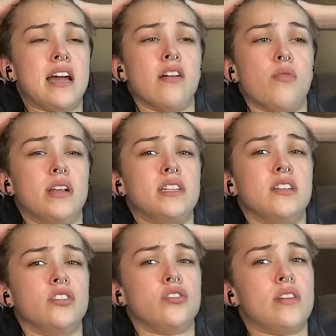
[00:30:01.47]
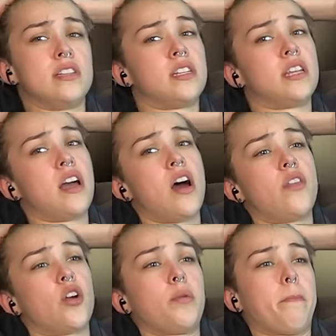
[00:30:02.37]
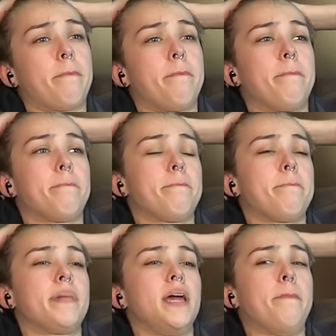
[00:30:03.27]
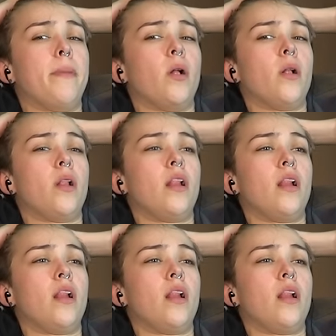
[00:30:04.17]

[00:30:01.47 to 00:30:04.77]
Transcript: hair when it didn't do that to the other people?